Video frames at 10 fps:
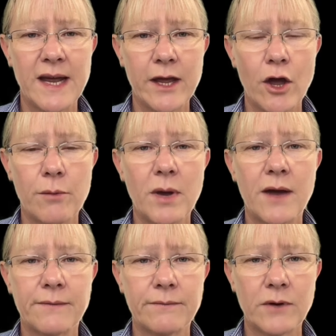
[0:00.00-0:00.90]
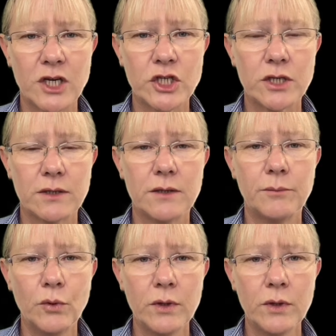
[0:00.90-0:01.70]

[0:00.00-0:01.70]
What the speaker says: home a fresh book.